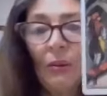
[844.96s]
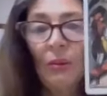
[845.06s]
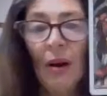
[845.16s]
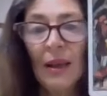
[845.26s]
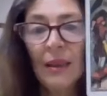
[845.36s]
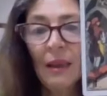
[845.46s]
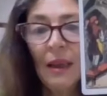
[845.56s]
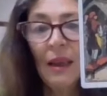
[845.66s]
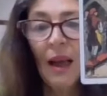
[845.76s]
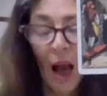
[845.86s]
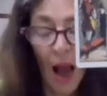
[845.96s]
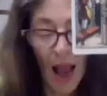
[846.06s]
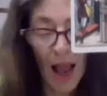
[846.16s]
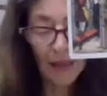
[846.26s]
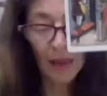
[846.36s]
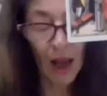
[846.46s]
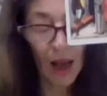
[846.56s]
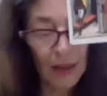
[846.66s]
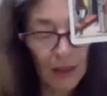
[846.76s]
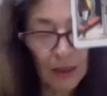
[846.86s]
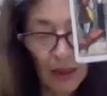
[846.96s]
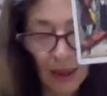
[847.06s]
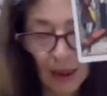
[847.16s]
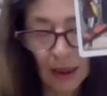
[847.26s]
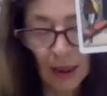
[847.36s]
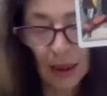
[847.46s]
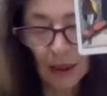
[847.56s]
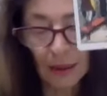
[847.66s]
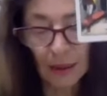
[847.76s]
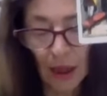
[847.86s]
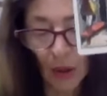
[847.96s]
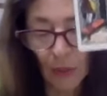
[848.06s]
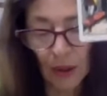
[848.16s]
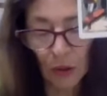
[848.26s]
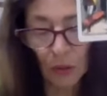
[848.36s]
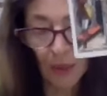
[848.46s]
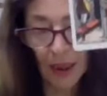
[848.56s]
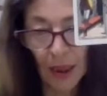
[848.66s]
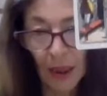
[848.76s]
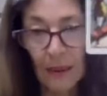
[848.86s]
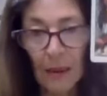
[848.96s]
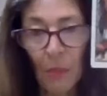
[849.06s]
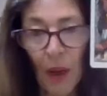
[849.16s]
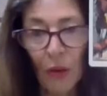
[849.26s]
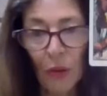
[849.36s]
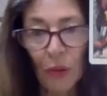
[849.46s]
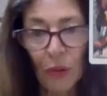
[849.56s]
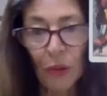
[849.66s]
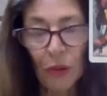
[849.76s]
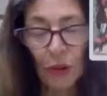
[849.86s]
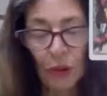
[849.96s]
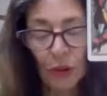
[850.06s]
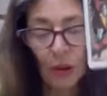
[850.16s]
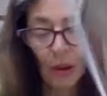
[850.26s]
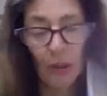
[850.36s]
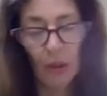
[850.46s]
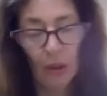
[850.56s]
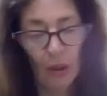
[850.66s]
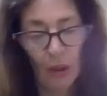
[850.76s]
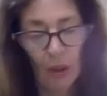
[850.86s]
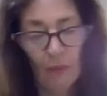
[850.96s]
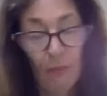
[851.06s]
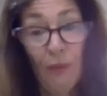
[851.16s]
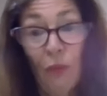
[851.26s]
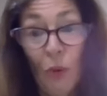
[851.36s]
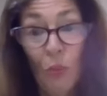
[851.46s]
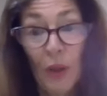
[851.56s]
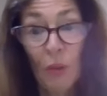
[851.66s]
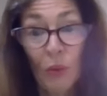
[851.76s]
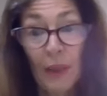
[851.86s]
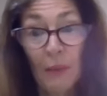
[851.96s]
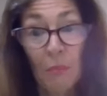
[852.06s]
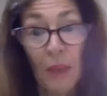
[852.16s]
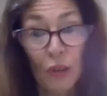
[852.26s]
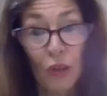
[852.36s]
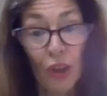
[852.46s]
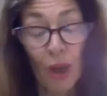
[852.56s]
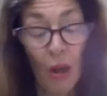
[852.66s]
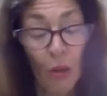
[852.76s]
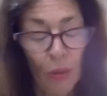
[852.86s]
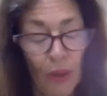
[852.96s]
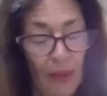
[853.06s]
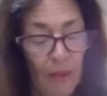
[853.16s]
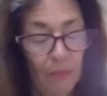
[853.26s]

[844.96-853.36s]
right? And I think it is going to be exposed before we all get much older.